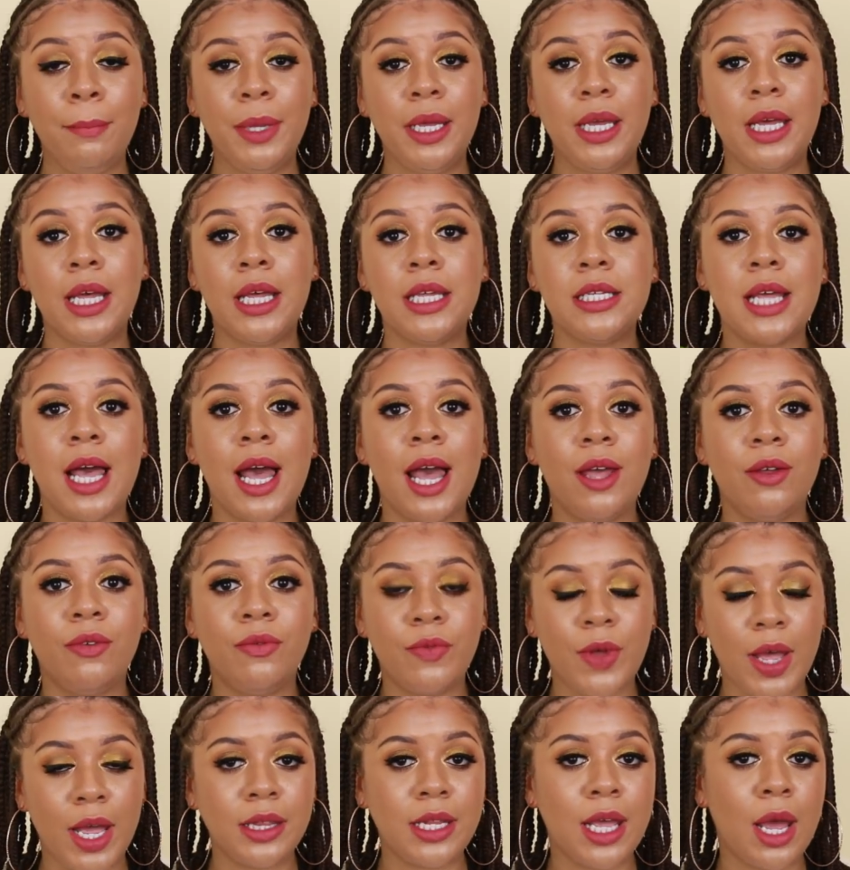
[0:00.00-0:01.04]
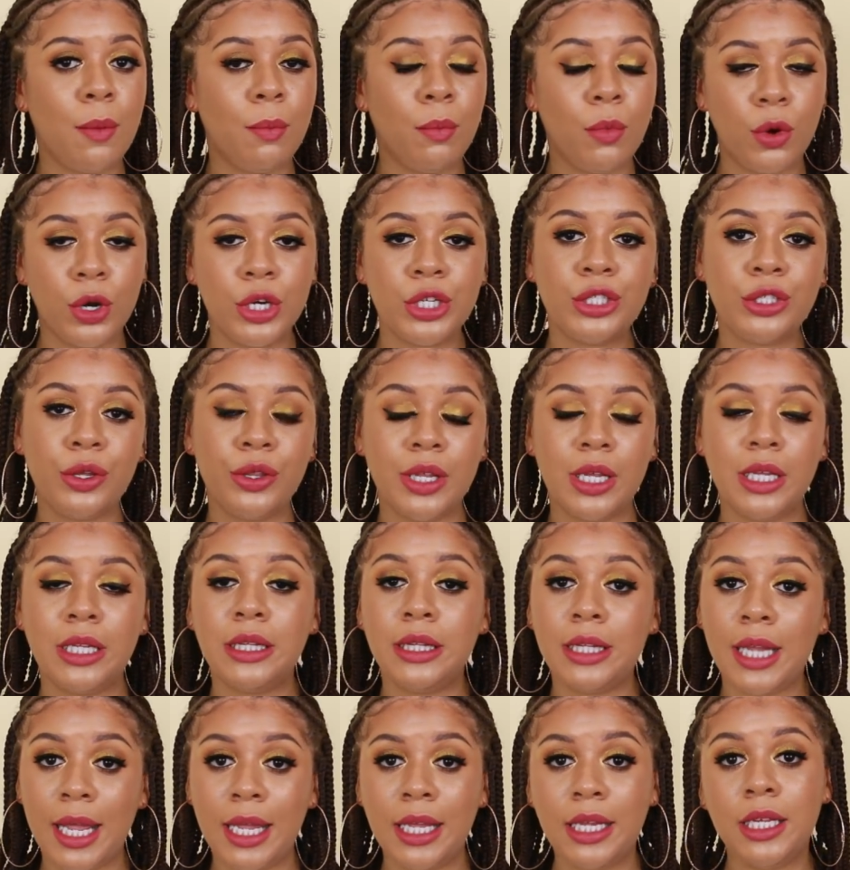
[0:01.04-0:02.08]
because I find that more so
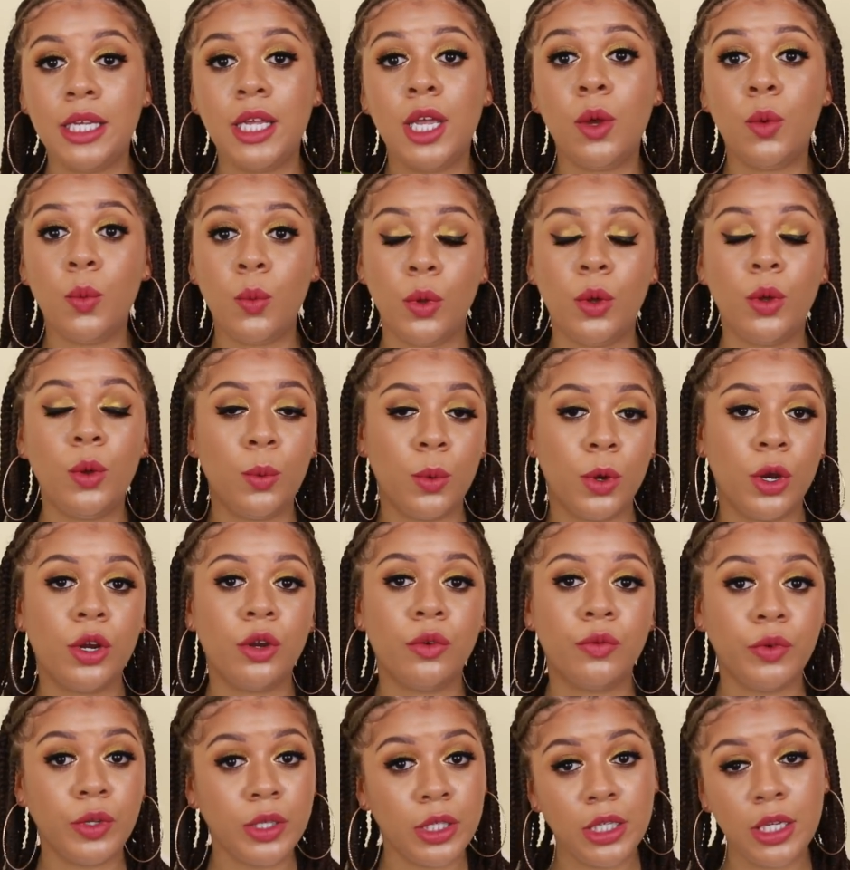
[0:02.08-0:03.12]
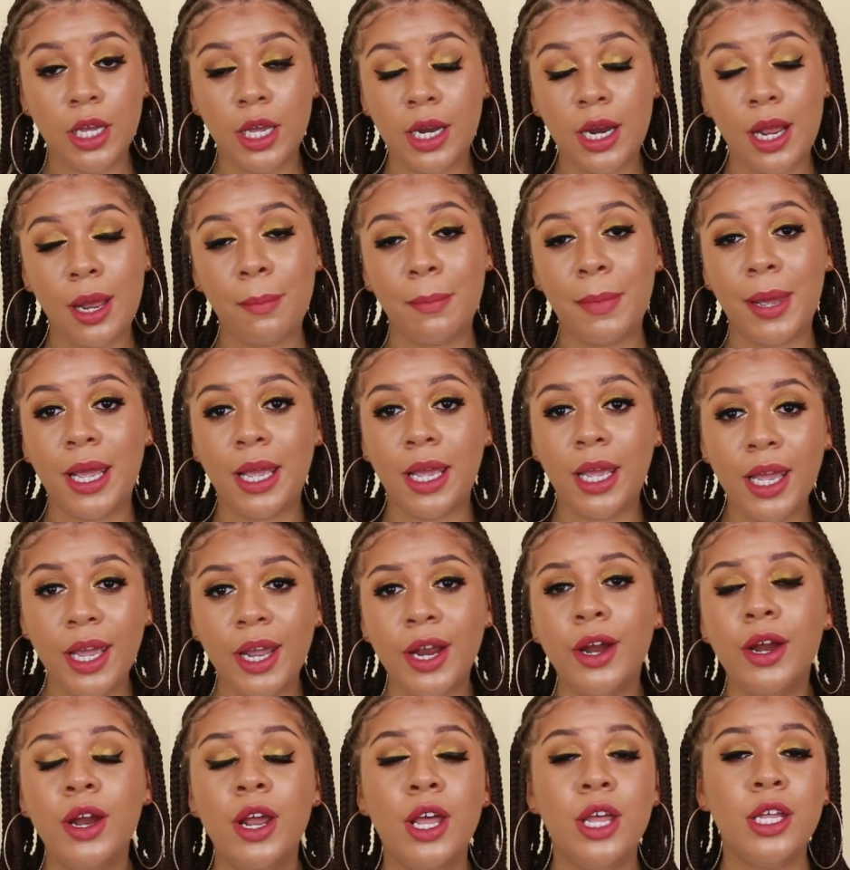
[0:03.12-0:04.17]
than likely it will work really good in my
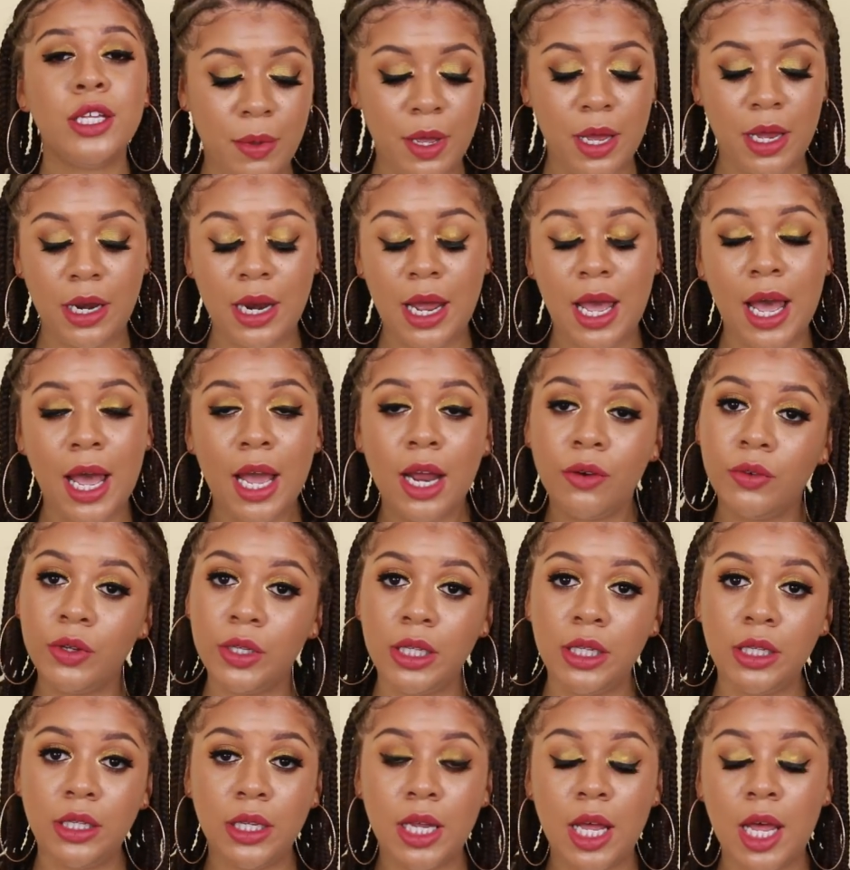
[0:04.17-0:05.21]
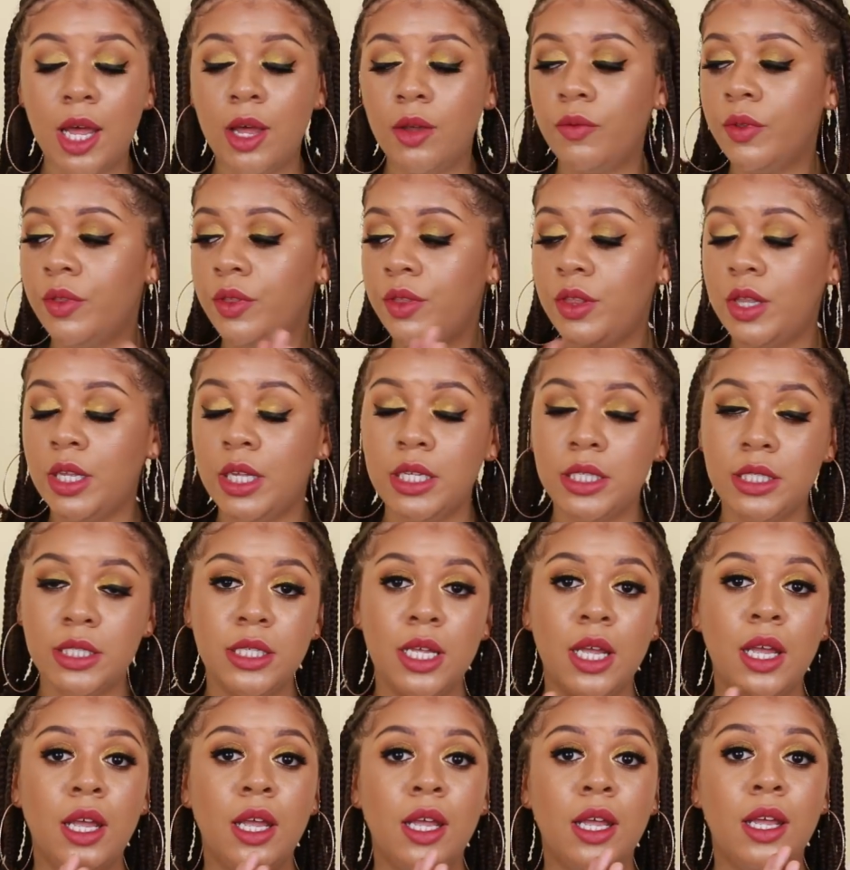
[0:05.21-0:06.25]
hair. But I really love this
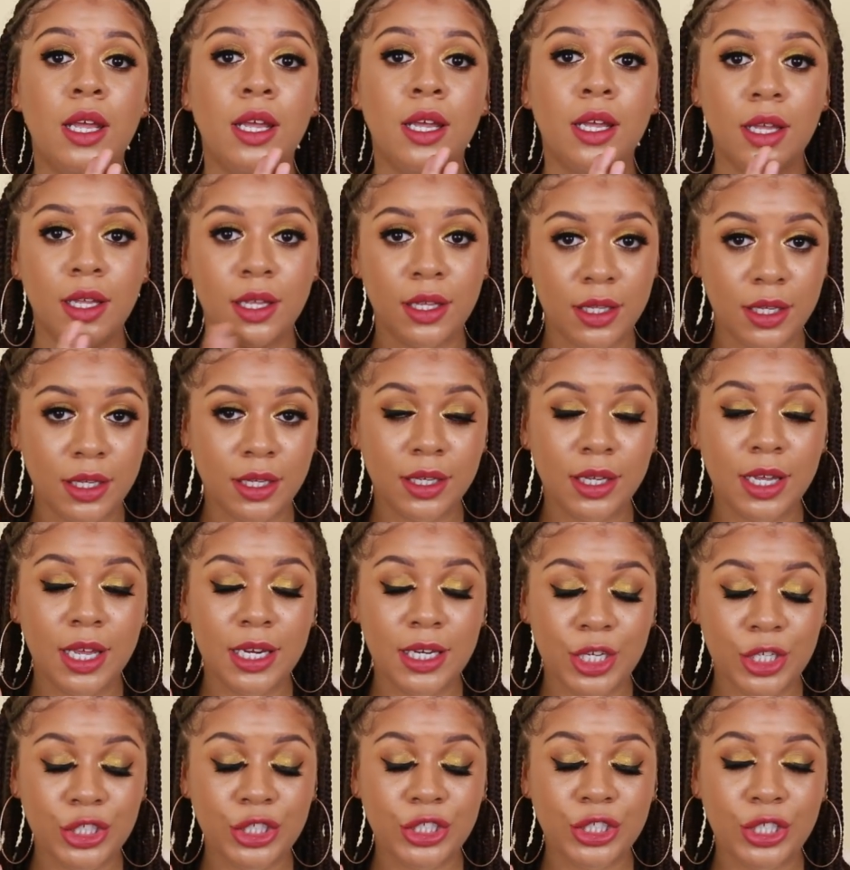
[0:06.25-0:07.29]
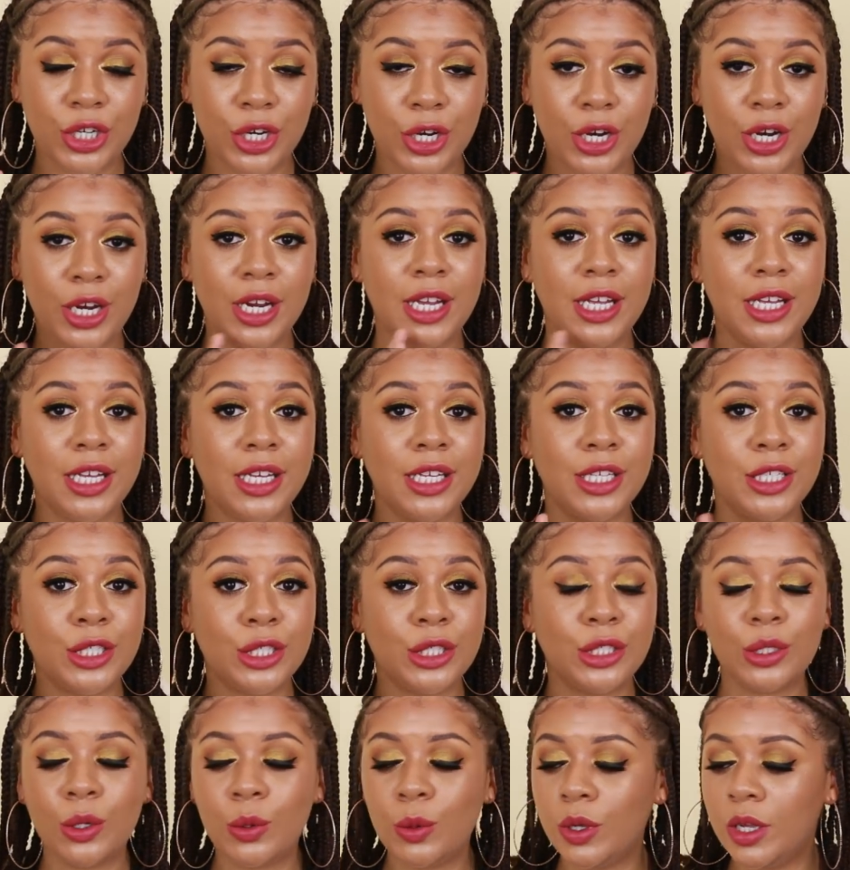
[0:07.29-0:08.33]
conditioner. It is
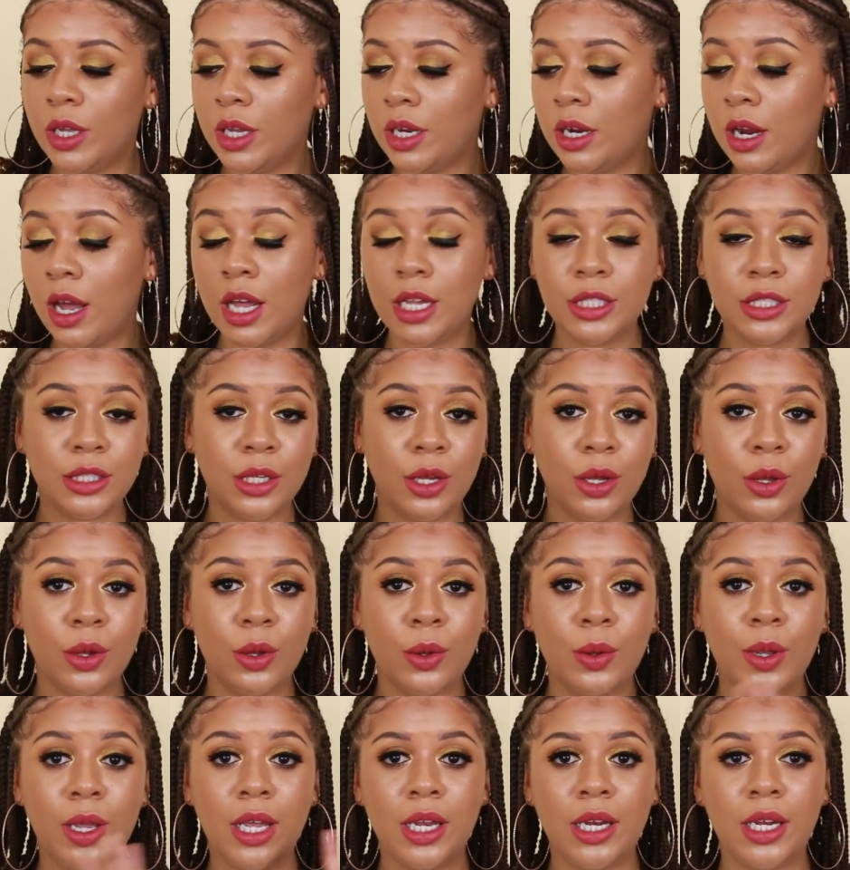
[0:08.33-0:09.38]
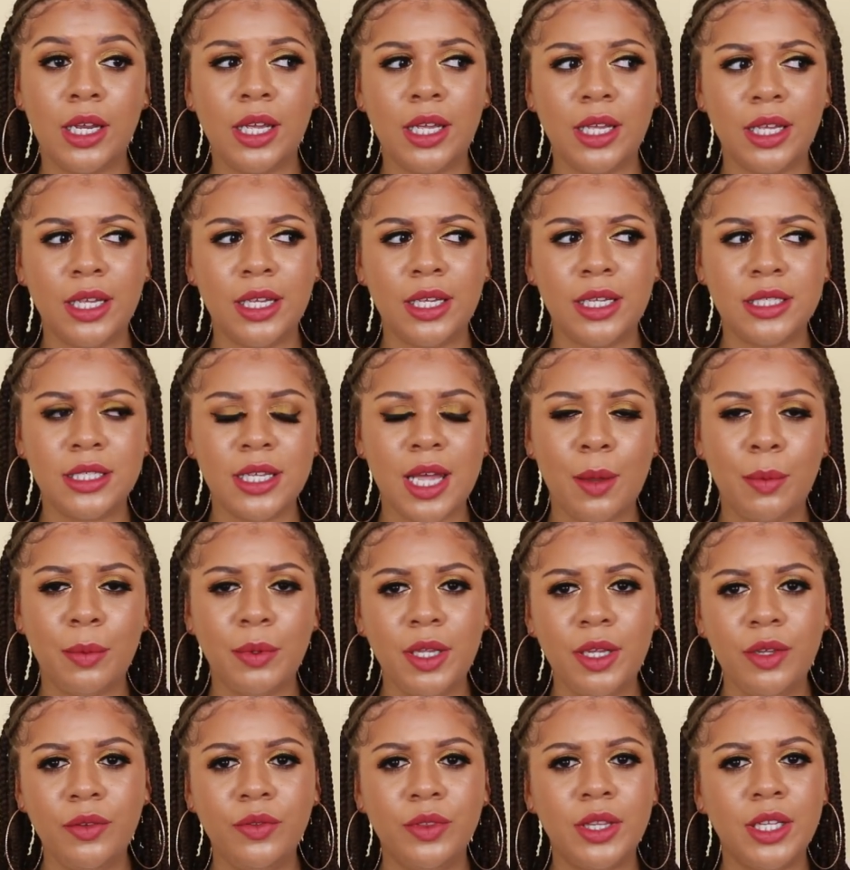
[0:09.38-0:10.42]
so good. Also, it is, I
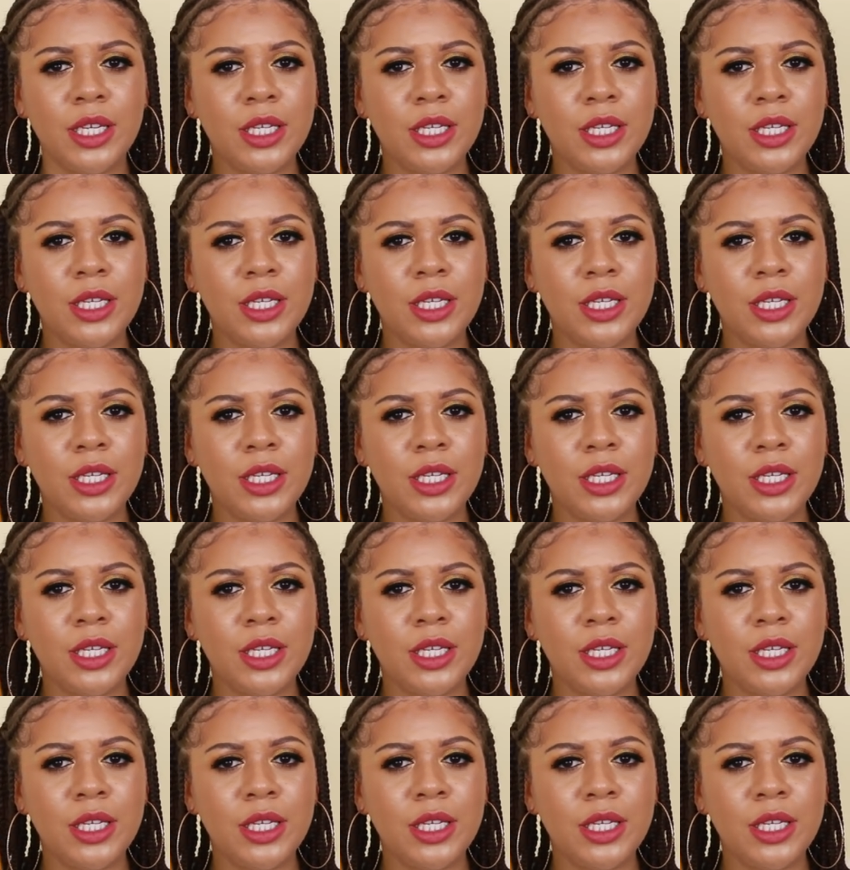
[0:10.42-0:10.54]
believe